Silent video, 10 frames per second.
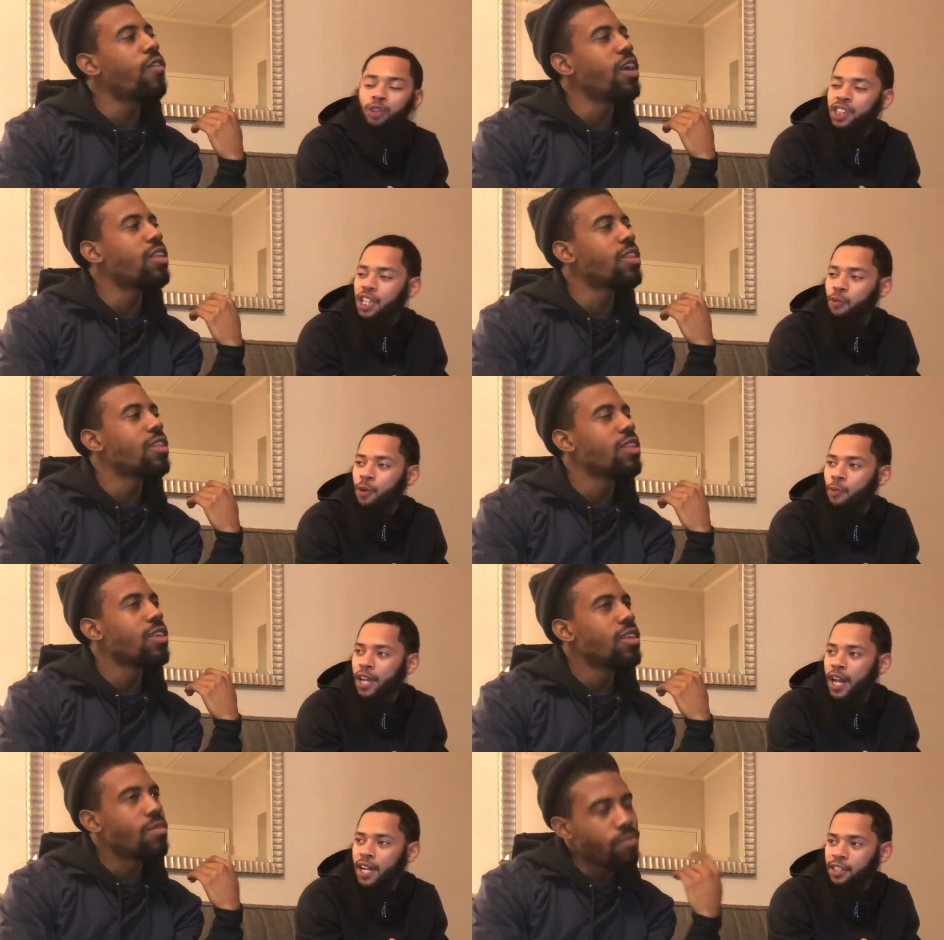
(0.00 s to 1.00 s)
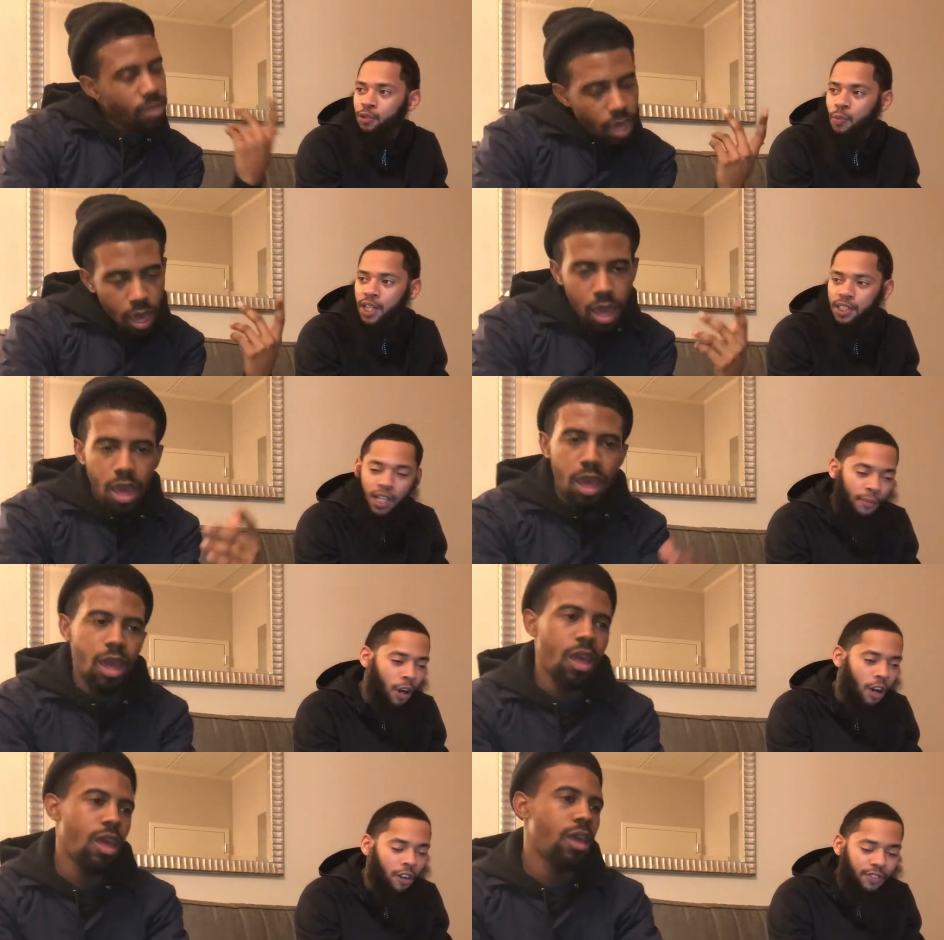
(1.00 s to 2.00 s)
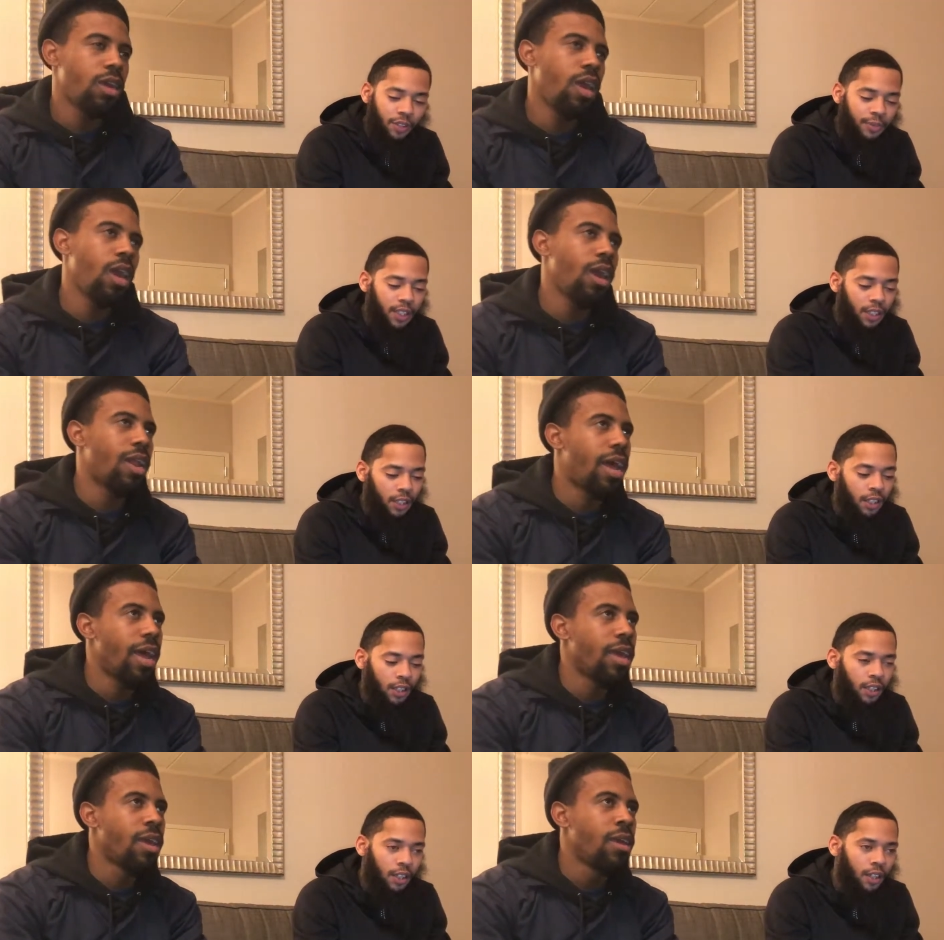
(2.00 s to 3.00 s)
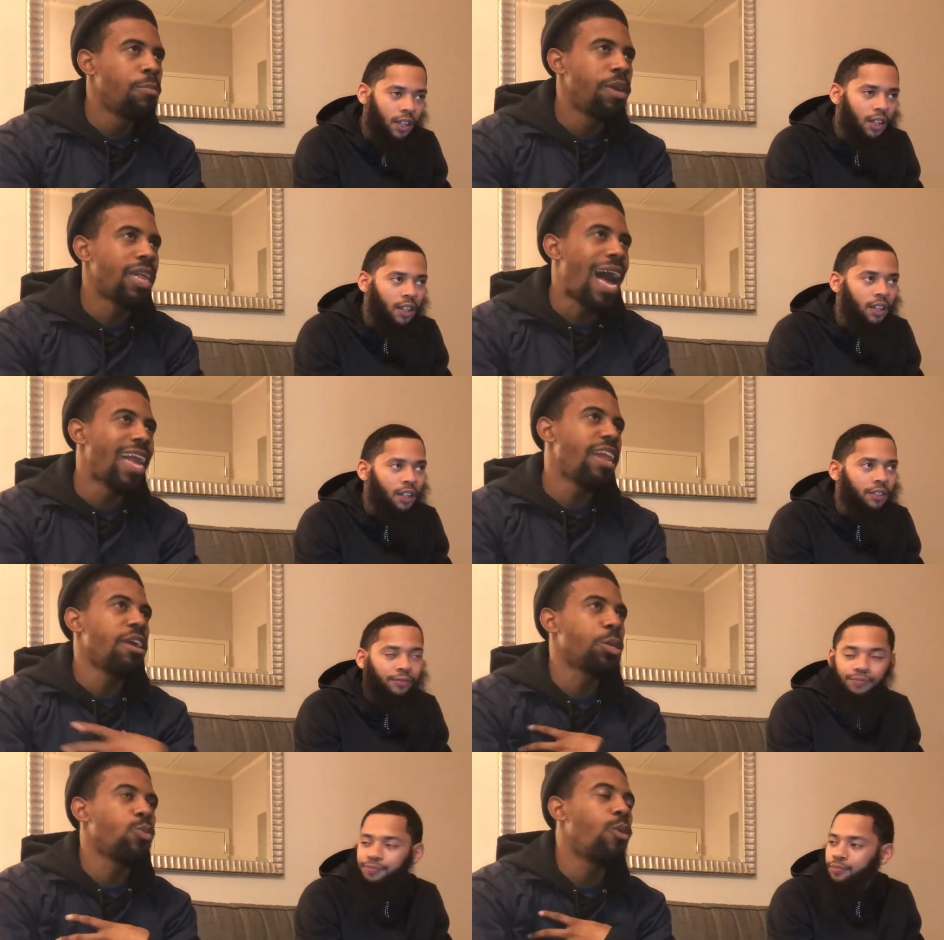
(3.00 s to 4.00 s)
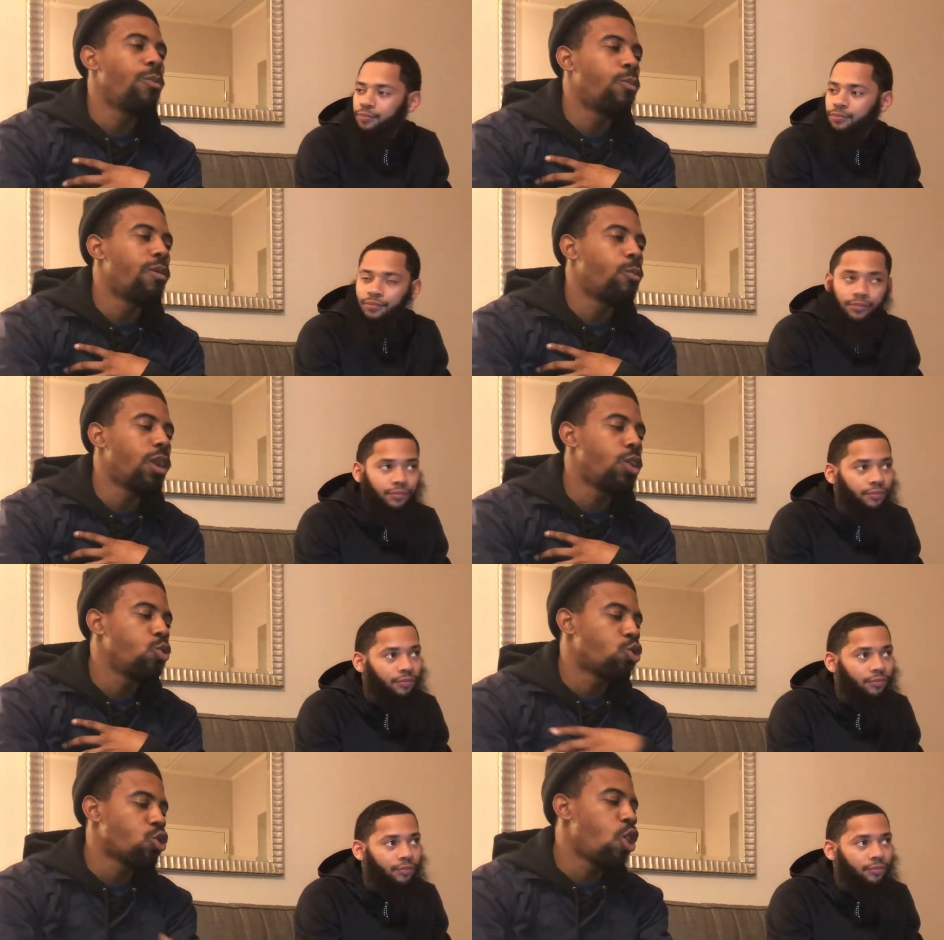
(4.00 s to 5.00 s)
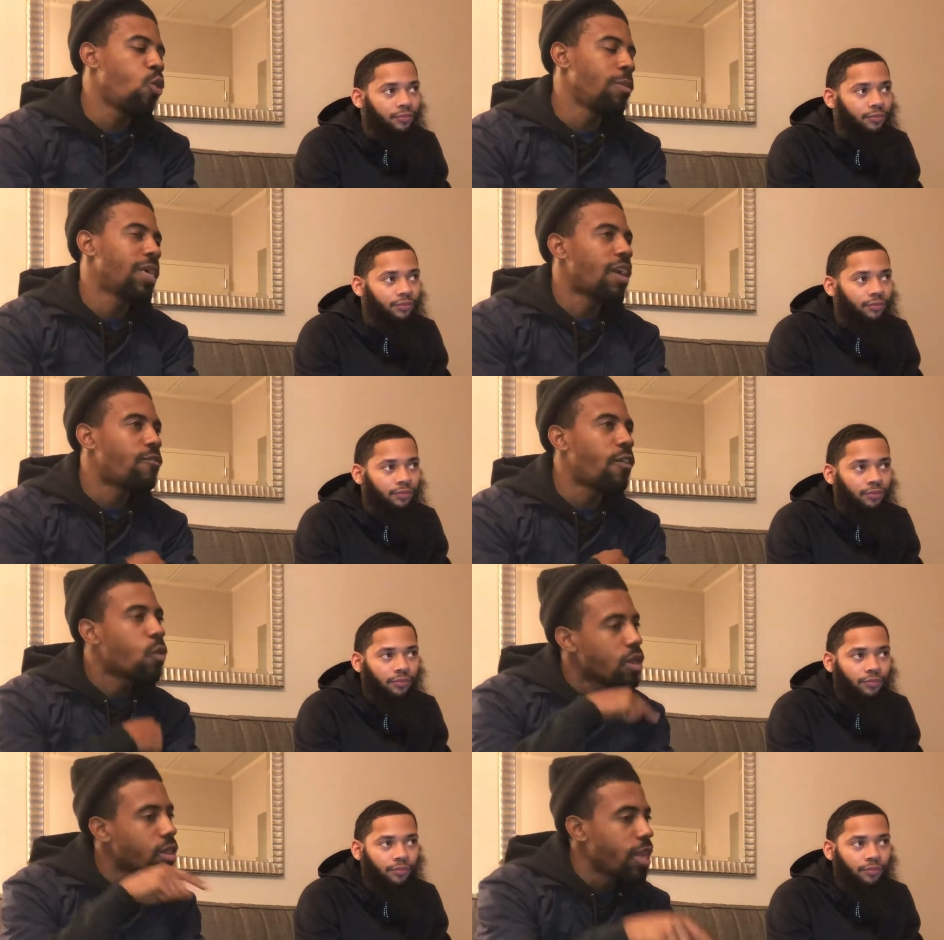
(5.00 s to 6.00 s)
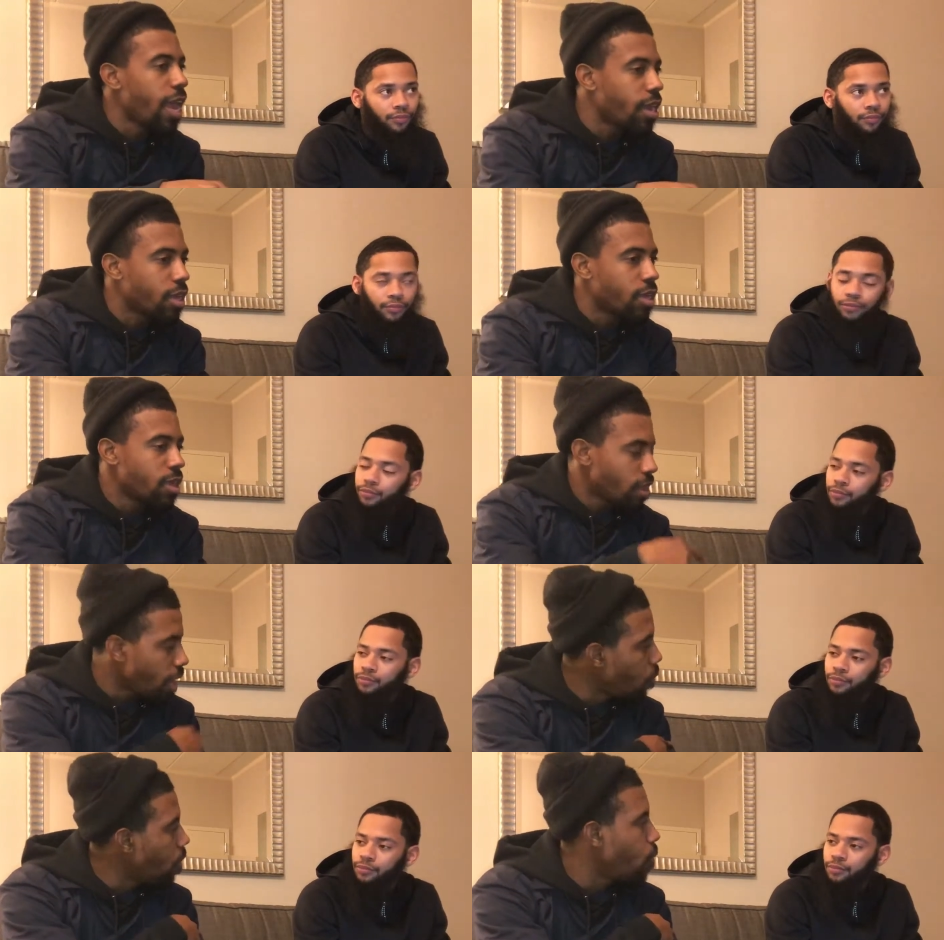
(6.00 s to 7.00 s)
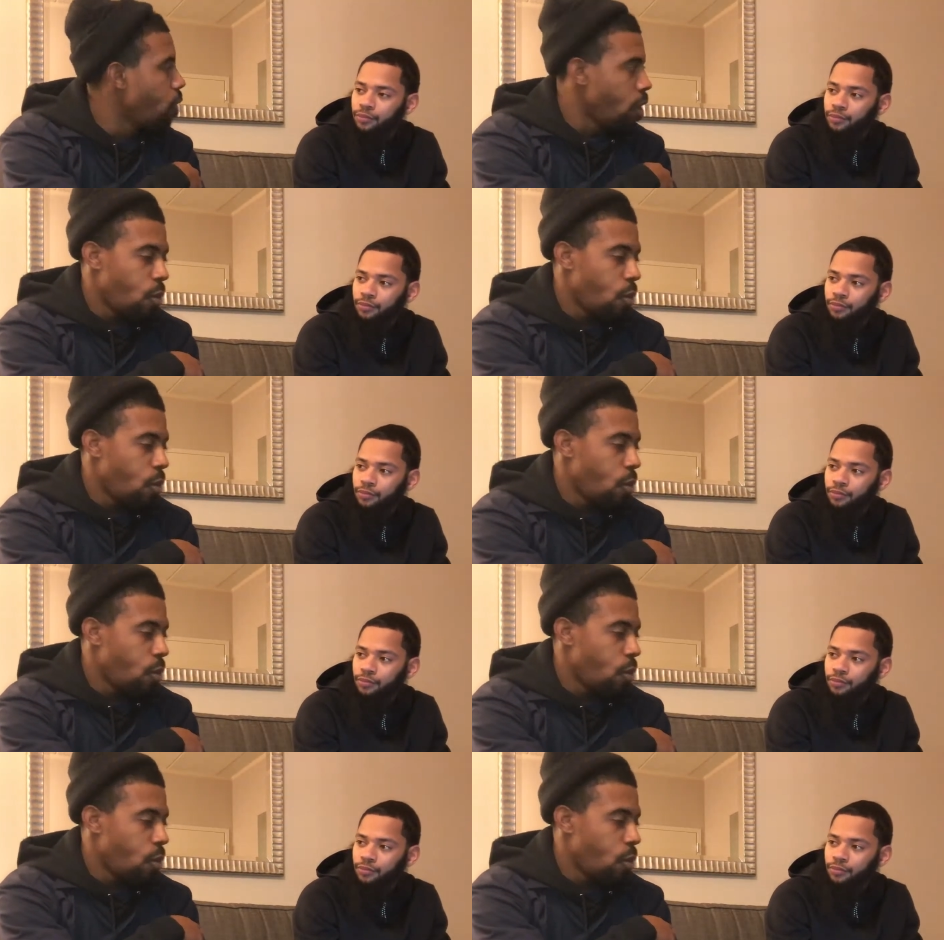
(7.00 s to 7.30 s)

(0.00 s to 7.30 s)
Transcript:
Speaker 1: most genuine way that you yeah, want it
Speaker 2: to come off. You know yeah, mean? like because I naturally would want to do a song with him because I fuck with his talent. Same mm way.